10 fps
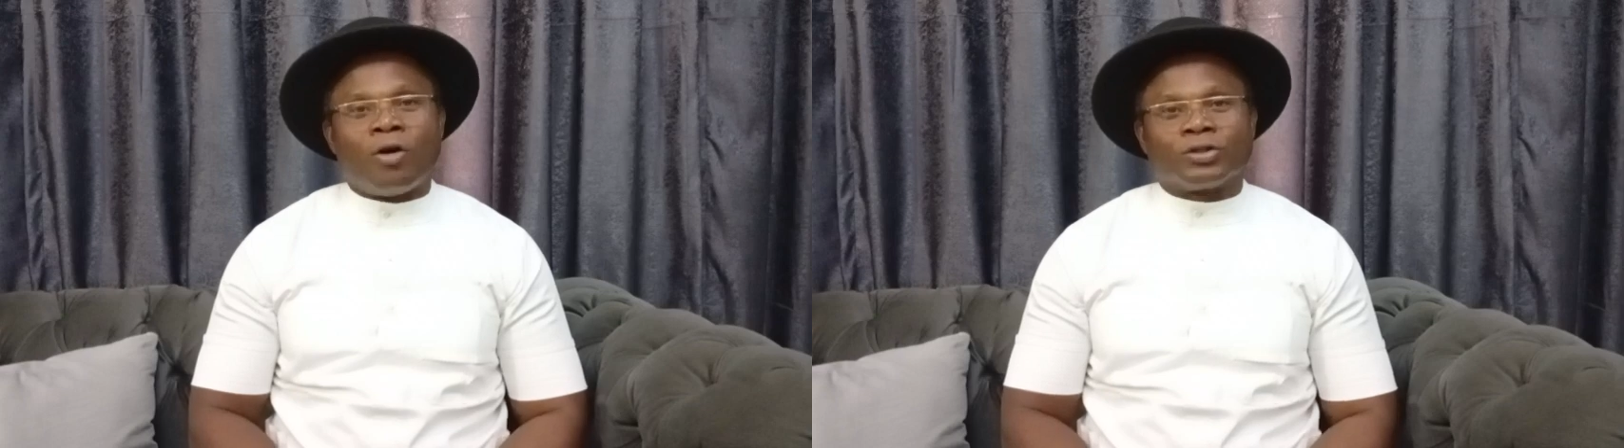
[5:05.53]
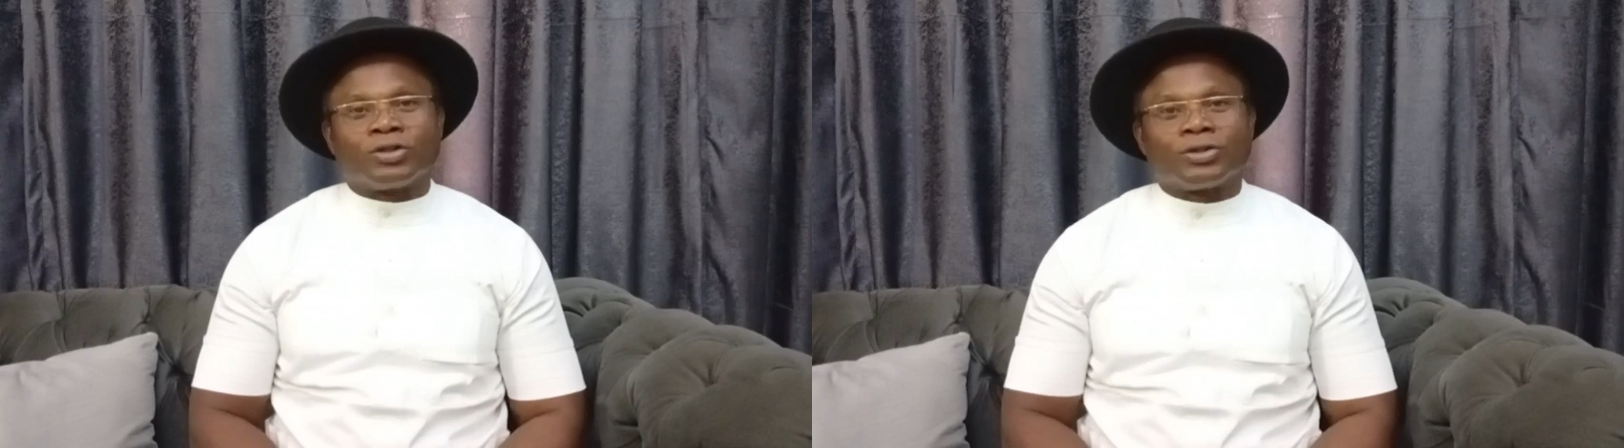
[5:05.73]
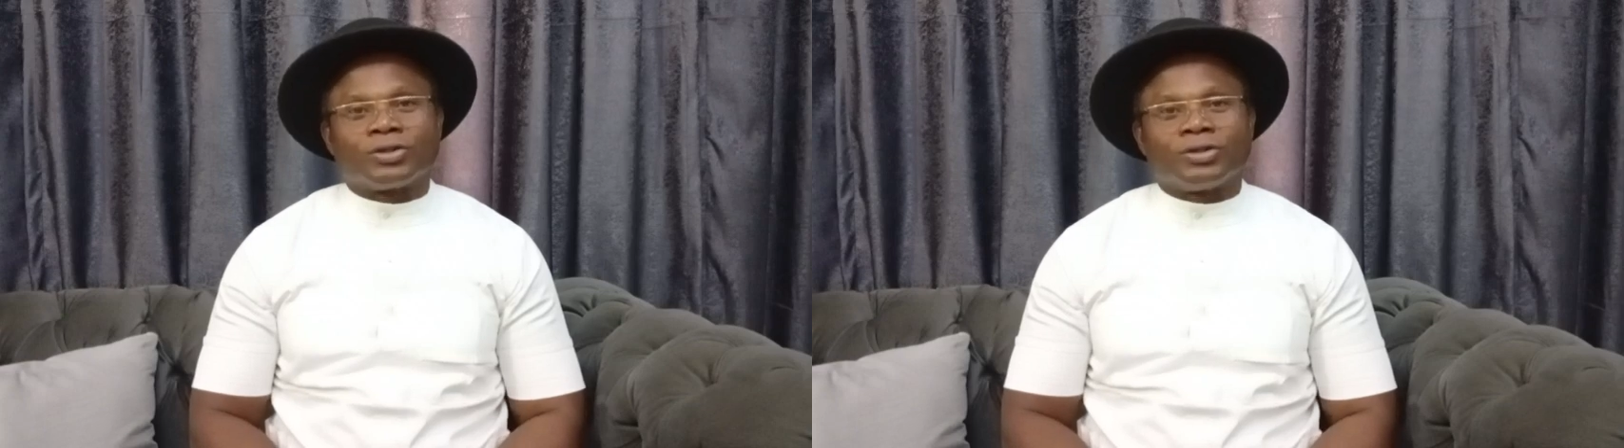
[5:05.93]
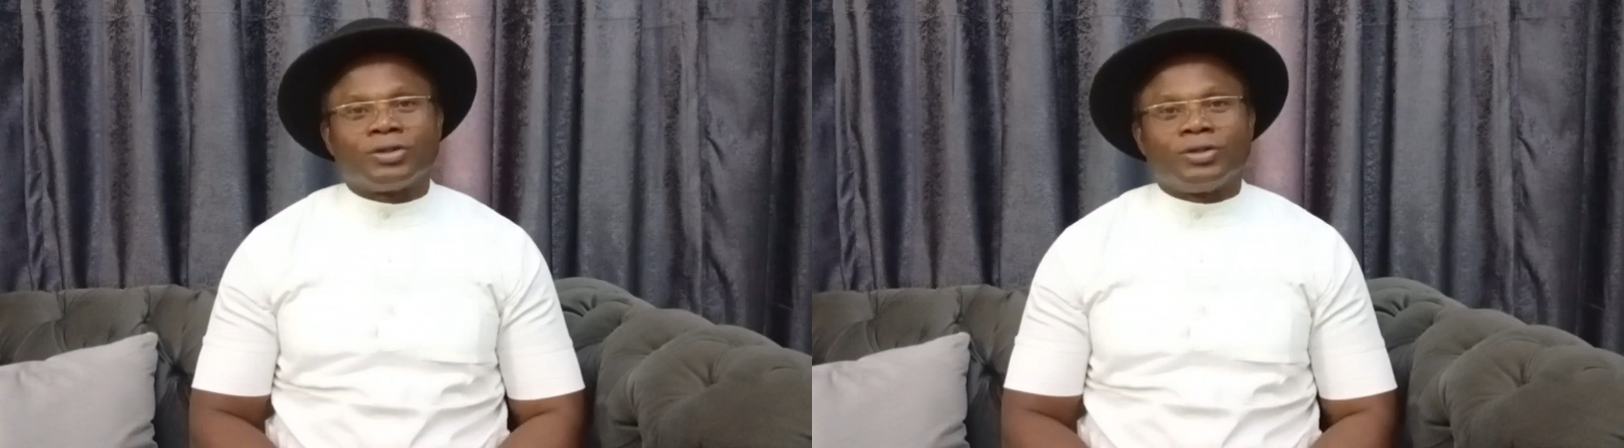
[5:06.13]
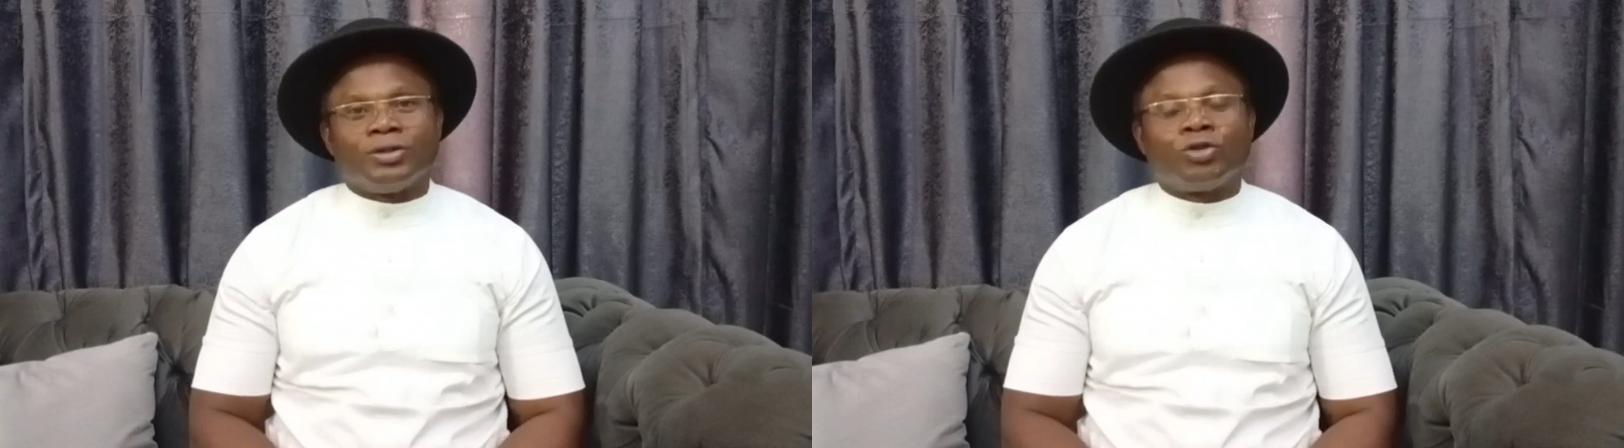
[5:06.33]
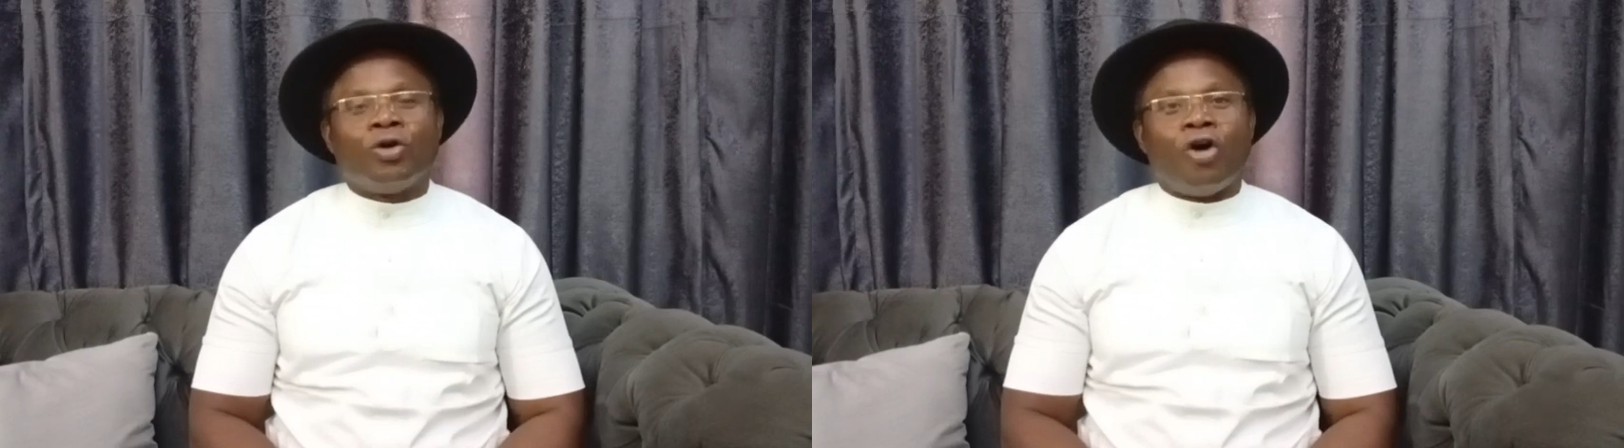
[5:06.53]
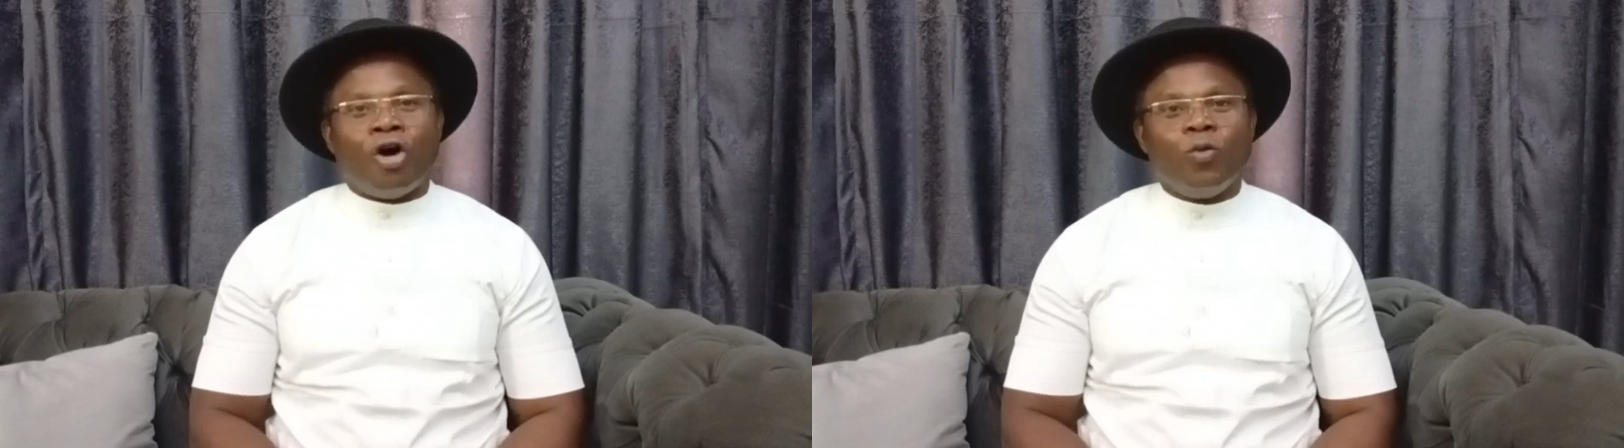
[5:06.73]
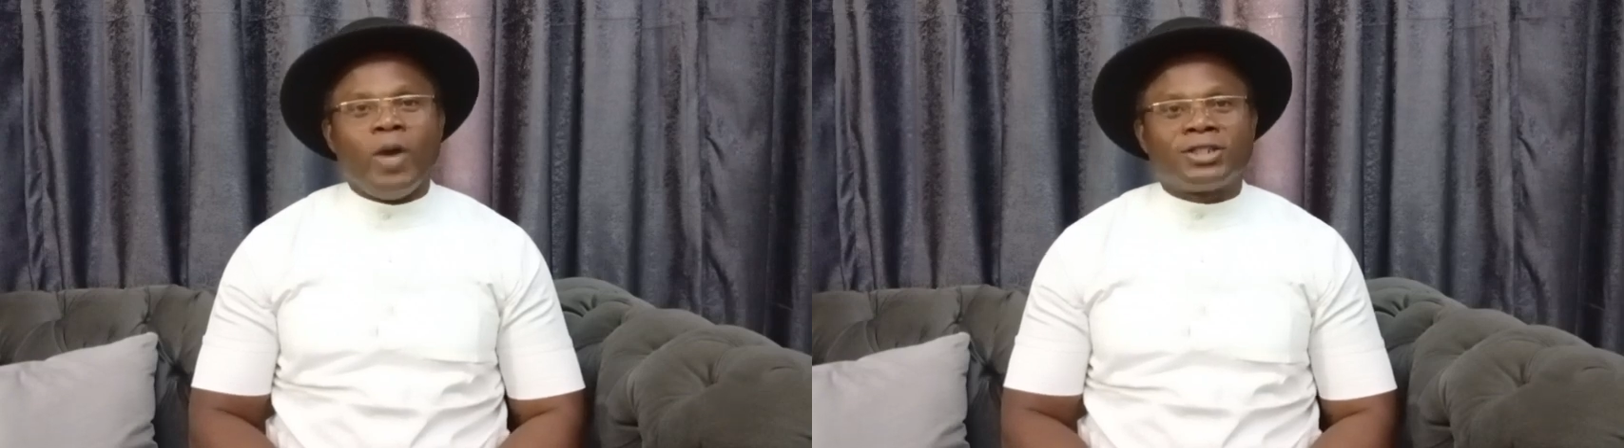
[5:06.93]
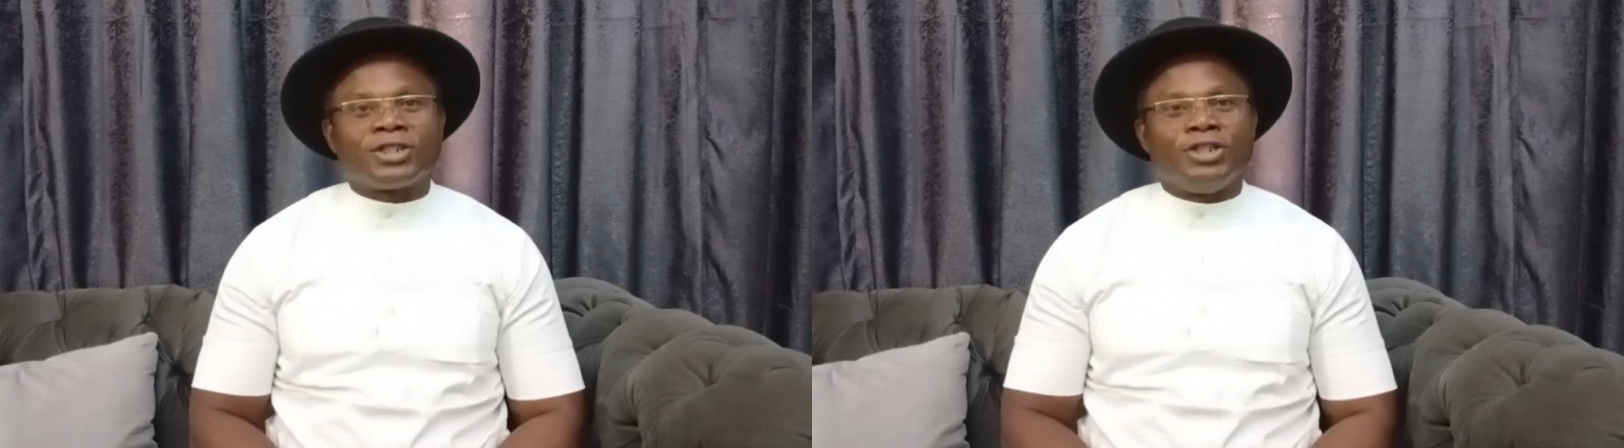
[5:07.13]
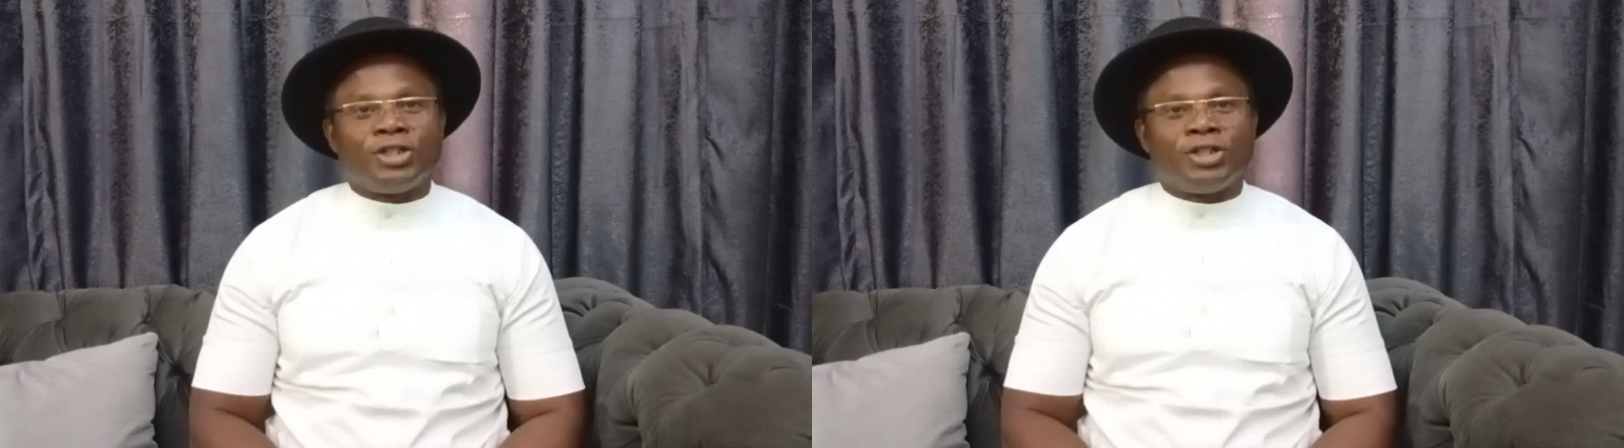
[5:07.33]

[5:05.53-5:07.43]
court to always